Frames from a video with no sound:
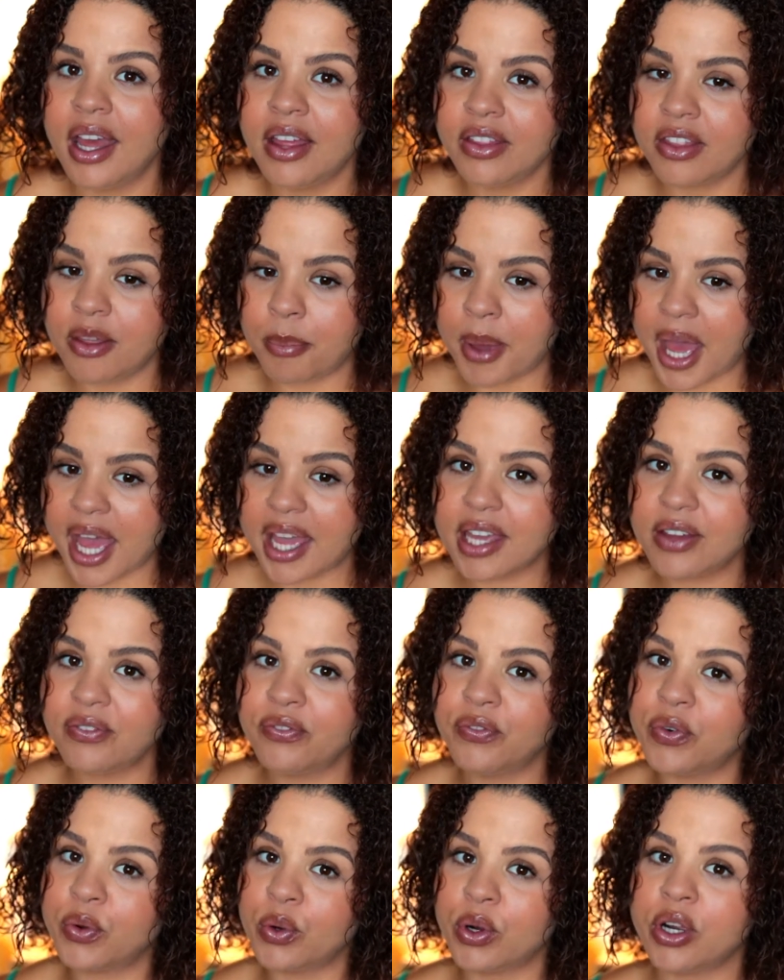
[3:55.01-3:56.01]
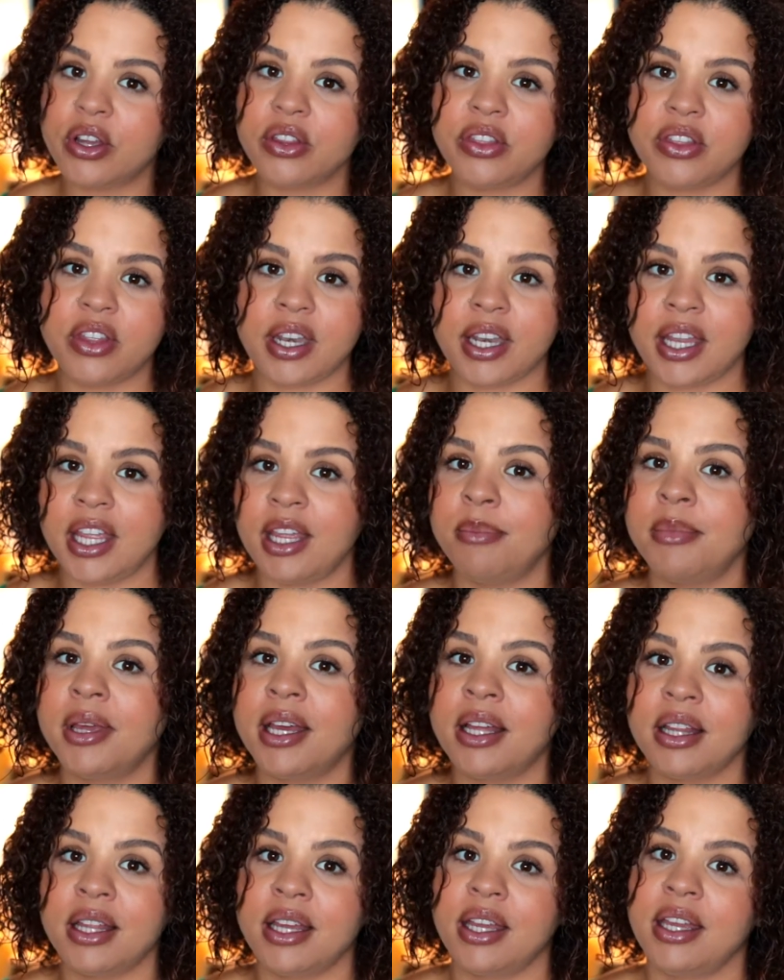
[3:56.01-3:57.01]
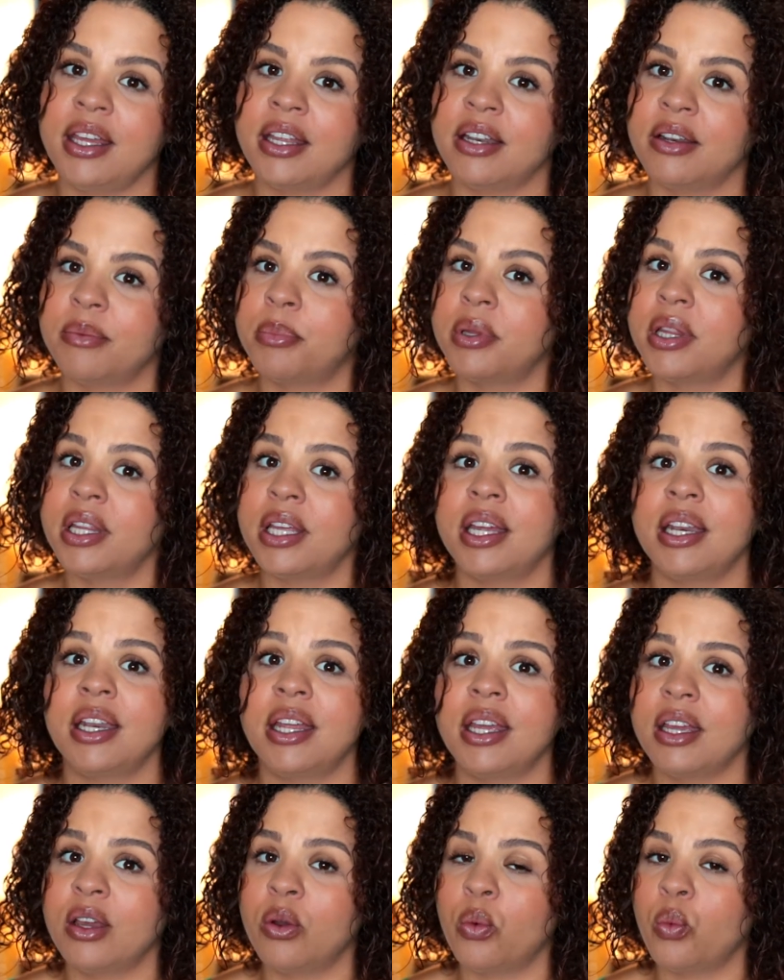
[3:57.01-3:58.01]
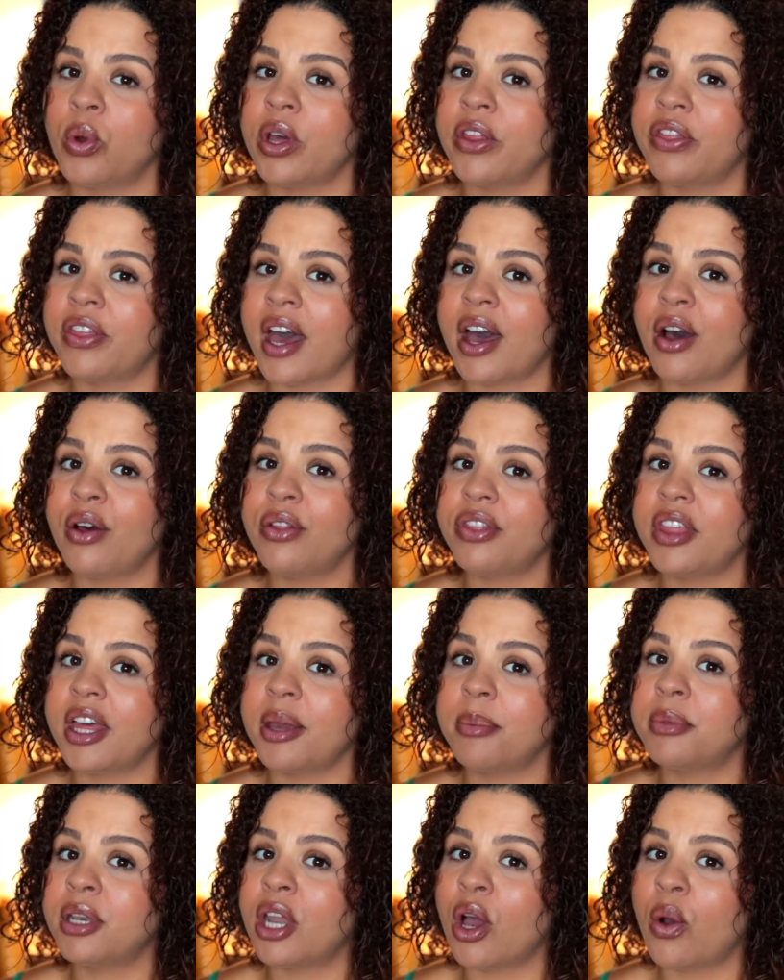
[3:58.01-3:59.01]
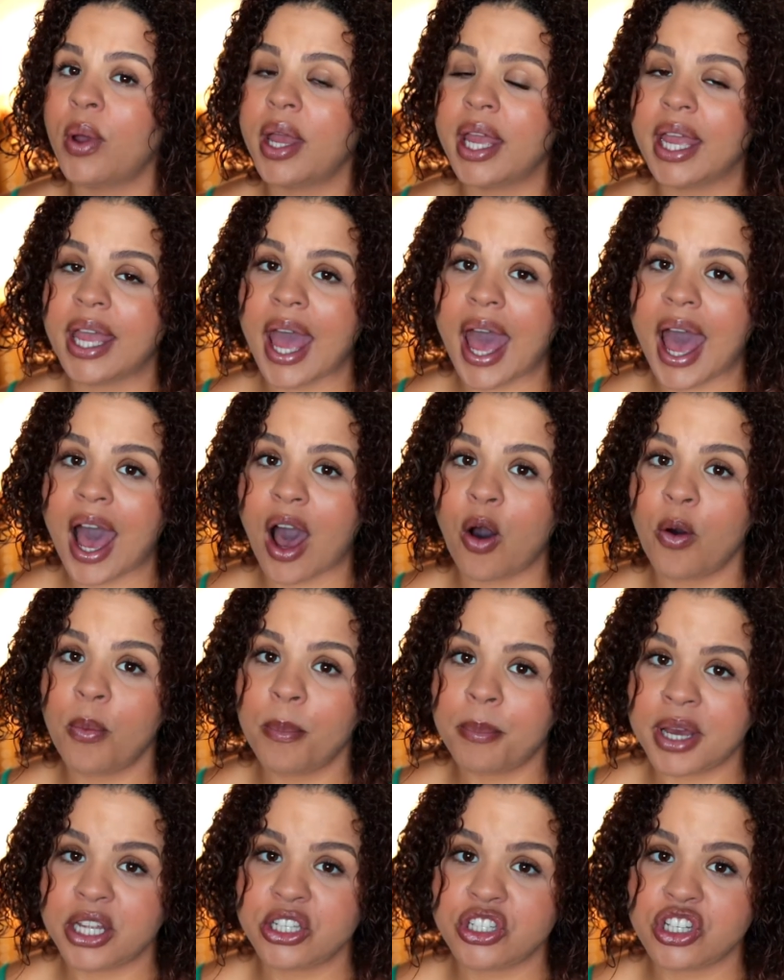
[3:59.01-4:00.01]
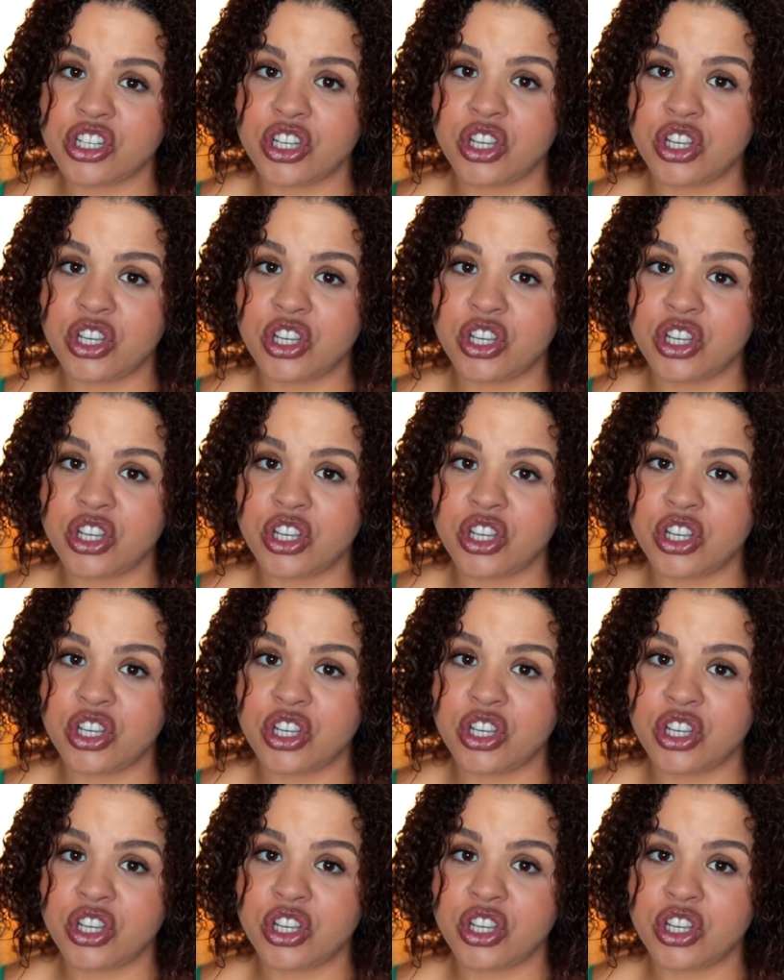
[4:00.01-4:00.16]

The back and forth and emailing and planning without them knowing how much